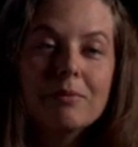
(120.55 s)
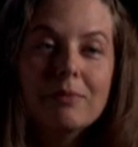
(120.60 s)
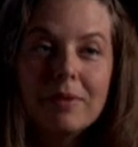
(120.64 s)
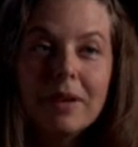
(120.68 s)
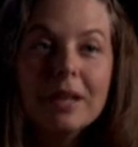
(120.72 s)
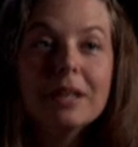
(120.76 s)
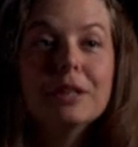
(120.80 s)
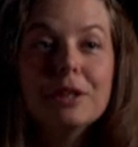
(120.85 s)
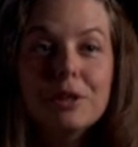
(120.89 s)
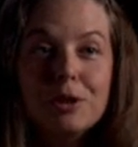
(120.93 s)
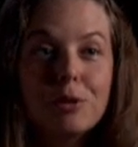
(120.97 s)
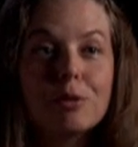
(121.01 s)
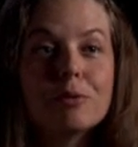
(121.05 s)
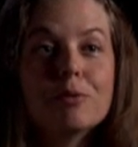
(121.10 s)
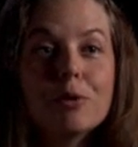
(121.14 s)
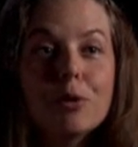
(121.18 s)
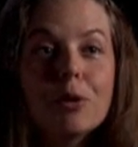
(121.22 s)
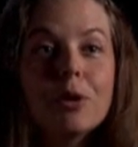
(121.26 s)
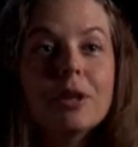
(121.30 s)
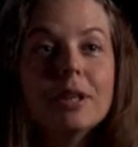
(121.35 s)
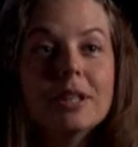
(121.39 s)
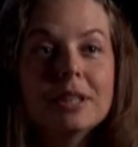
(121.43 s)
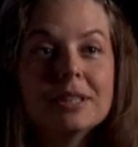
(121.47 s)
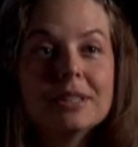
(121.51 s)
finding your
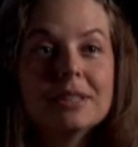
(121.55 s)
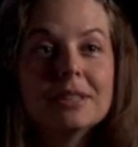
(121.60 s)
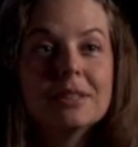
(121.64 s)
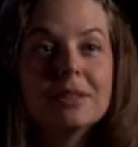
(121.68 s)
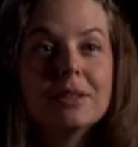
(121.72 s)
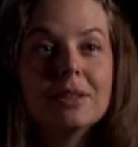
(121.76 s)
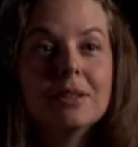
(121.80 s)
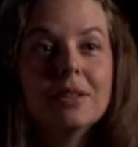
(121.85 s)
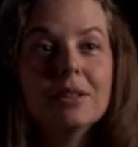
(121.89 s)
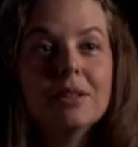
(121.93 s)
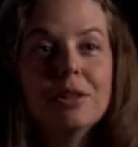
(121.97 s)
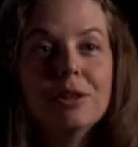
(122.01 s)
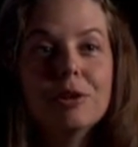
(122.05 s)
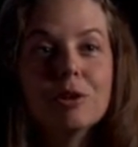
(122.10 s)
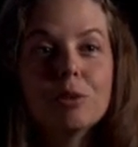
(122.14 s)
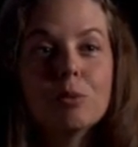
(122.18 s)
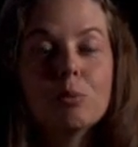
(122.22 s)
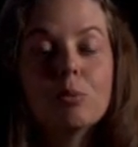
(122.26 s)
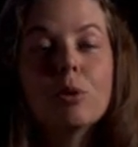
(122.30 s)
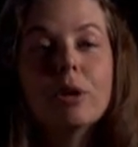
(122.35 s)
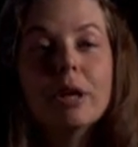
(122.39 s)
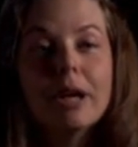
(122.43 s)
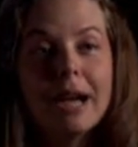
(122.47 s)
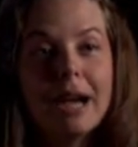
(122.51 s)
voice. You know,
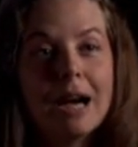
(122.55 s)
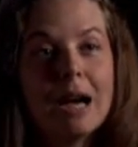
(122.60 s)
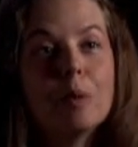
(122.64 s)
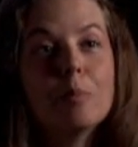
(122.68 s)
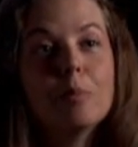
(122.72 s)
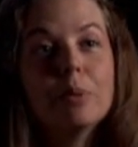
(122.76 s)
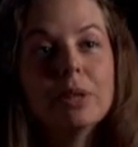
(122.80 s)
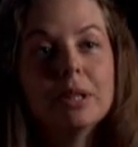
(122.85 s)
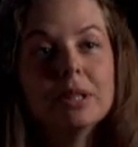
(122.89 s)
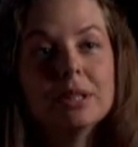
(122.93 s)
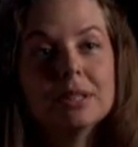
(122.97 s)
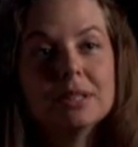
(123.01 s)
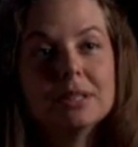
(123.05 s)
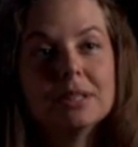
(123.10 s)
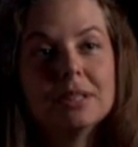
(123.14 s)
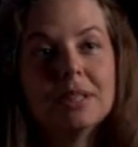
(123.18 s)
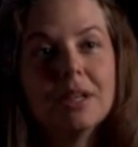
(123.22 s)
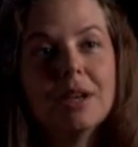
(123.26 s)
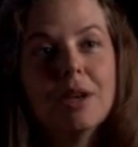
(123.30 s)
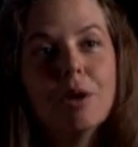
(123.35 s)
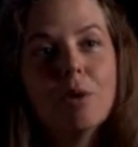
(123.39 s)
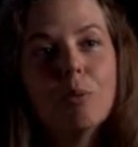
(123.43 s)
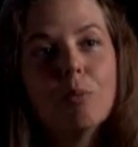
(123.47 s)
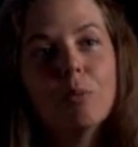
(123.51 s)
what happens
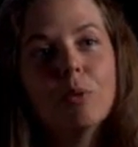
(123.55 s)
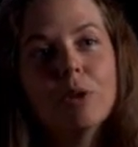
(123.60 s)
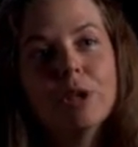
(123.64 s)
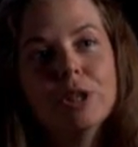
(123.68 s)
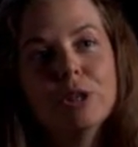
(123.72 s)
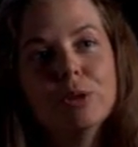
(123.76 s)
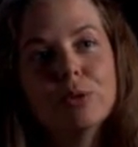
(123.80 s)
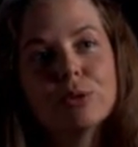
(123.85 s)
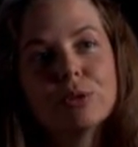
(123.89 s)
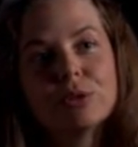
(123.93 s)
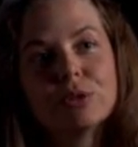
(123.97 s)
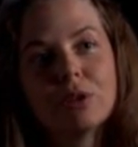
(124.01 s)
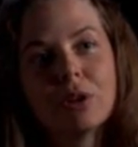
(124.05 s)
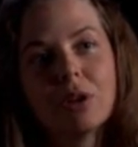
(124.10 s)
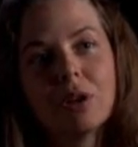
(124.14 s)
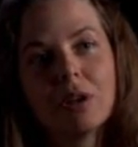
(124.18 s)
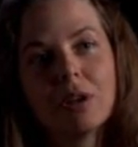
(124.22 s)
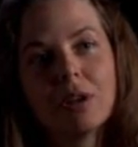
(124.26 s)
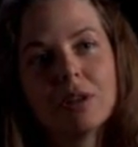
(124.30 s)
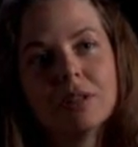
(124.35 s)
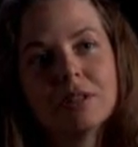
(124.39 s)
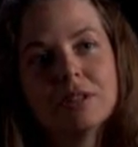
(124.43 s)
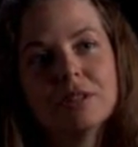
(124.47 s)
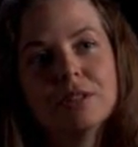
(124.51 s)
when you
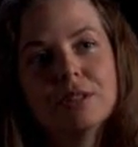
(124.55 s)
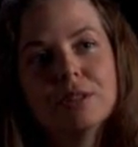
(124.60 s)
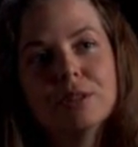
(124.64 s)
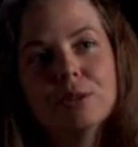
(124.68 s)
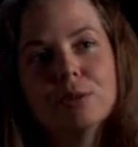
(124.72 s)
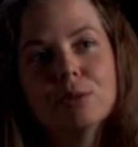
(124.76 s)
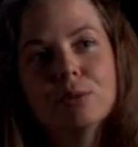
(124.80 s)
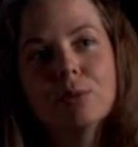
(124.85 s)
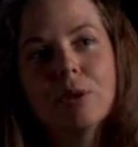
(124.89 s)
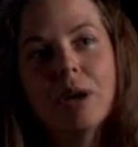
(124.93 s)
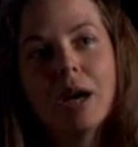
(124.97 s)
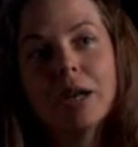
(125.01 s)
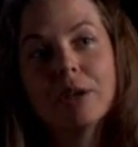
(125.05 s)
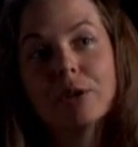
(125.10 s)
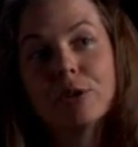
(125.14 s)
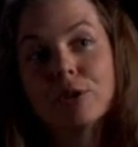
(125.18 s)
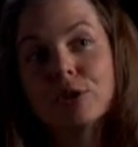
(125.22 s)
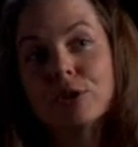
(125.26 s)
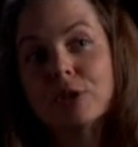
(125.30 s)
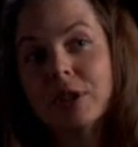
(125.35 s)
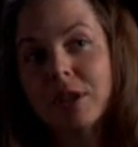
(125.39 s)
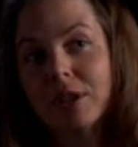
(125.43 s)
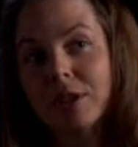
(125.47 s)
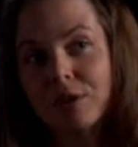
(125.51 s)
start to
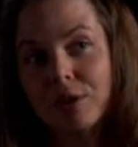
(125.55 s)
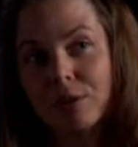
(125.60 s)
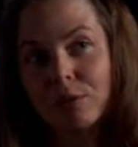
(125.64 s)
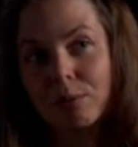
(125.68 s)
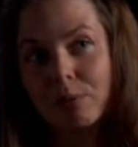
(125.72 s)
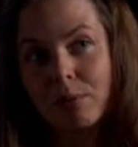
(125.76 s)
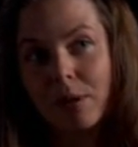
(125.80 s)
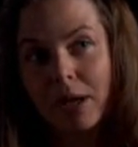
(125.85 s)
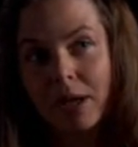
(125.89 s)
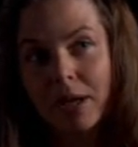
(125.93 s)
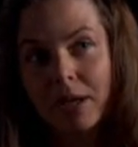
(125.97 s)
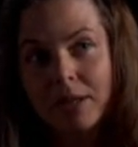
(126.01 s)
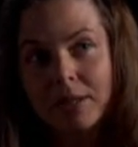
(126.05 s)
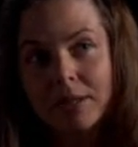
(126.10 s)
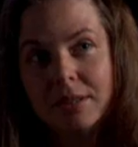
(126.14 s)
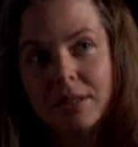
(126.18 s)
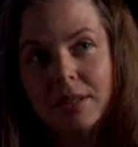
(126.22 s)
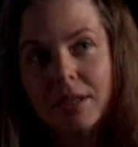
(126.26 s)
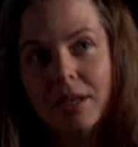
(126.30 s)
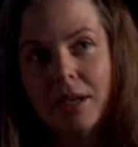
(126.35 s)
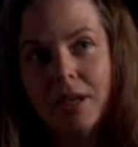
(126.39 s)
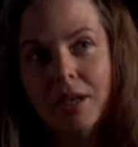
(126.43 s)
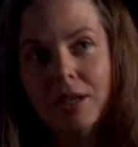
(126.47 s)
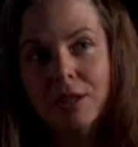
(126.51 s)
understand your rights
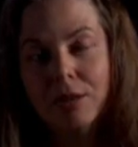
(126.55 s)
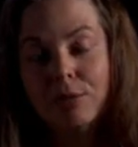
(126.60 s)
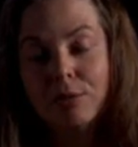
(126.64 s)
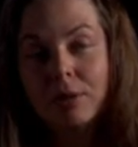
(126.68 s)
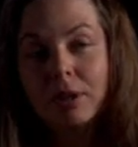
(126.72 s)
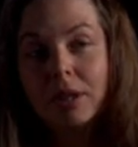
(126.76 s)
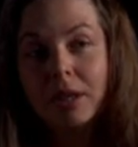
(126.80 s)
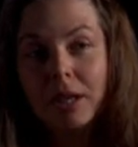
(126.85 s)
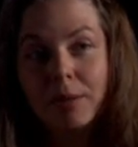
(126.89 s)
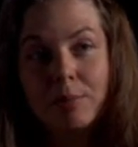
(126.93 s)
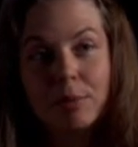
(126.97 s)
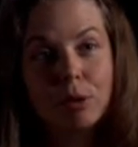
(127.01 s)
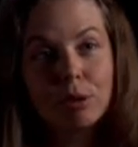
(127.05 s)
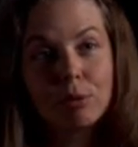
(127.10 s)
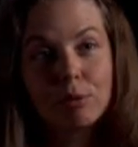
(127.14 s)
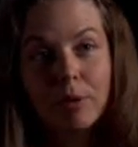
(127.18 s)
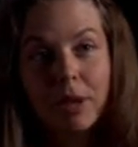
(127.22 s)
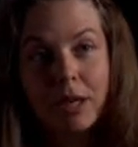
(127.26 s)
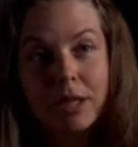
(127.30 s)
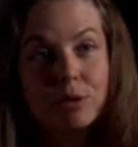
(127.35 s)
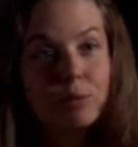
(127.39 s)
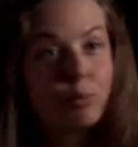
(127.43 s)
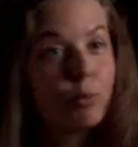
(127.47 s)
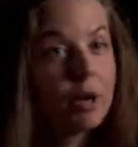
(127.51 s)
and you claim your
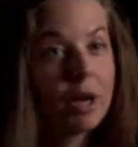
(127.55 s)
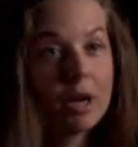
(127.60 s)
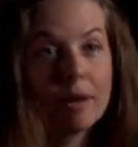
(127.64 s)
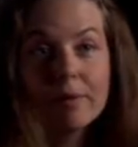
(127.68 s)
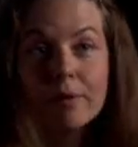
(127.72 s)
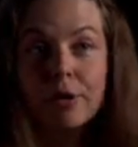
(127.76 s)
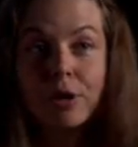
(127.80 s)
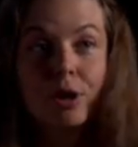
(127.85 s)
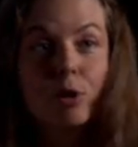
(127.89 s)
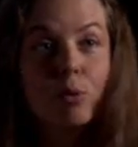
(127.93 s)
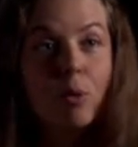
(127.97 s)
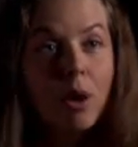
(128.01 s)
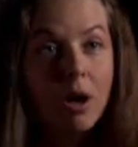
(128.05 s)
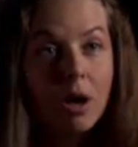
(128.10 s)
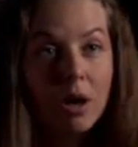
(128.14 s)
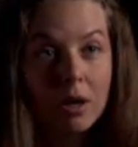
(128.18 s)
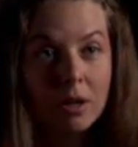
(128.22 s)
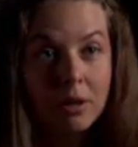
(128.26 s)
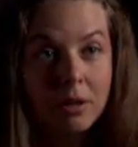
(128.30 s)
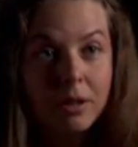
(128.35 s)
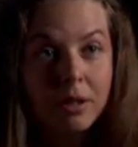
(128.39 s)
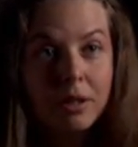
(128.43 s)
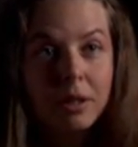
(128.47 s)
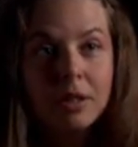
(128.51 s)
rights wherever you
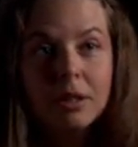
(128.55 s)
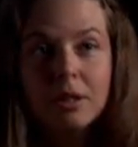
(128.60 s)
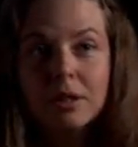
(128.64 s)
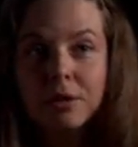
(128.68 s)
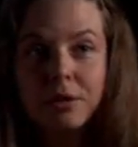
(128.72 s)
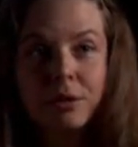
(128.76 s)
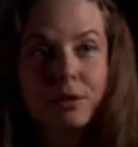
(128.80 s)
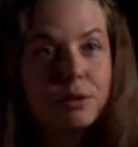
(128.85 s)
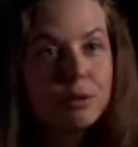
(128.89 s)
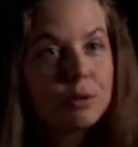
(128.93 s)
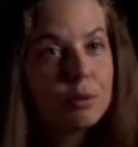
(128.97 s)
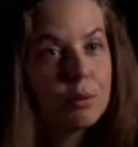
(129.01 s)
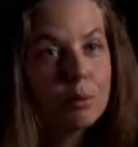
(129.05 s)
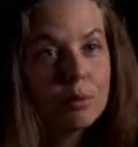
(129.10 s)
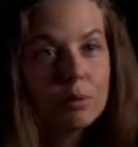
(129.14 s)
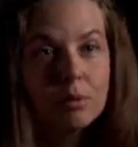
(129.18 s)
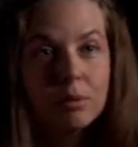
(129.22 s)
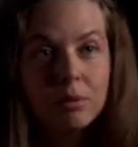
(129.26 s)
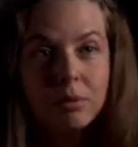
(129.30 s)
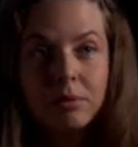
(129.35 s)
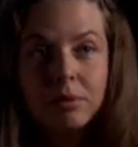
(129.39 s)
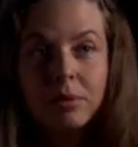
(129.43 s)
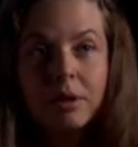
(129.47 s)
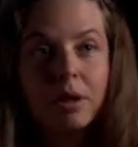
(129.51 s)
are, in
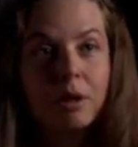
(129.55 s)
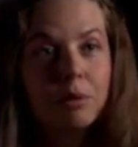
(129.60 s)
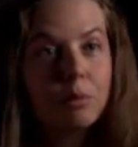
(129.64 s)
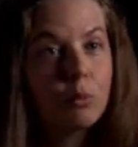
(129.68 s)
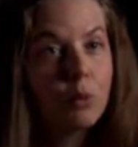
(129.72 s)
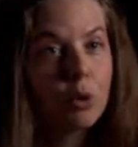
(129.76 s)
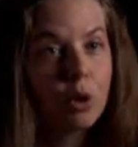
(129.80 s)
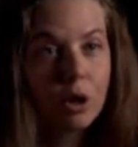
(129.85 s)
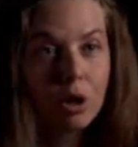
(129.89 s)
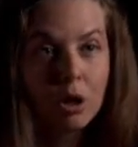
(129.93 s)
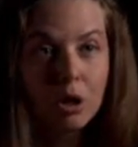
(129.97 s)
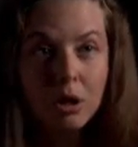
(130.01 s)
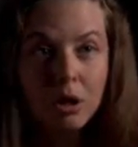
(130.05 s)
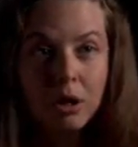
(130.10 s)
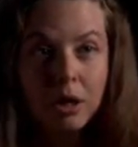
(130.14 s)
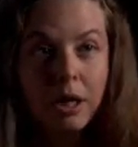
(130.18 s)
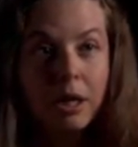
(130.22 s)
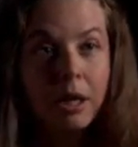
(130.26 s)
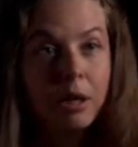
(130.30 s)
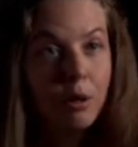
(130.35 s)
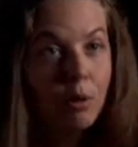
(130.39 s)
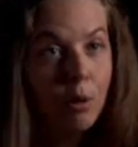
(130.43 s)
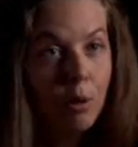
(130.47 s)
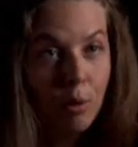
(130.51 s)
school, at work,
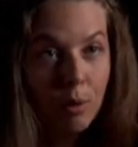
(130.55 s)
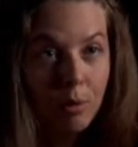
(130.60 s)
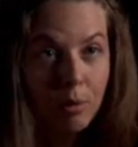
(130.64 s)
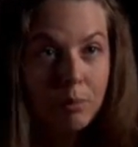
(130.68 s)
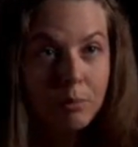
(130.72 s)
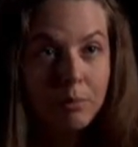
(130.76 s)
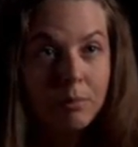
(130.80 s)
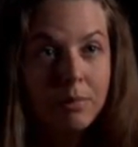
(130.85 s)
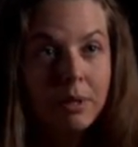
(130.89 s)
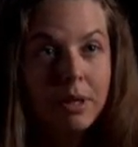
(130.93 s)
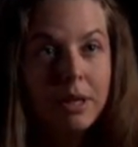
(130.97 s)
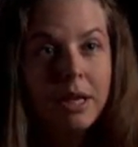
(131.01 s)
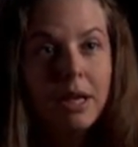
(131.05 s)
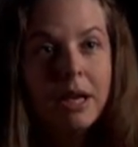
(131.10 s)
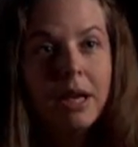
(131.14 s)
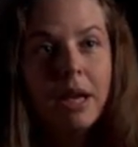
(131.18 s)
at home,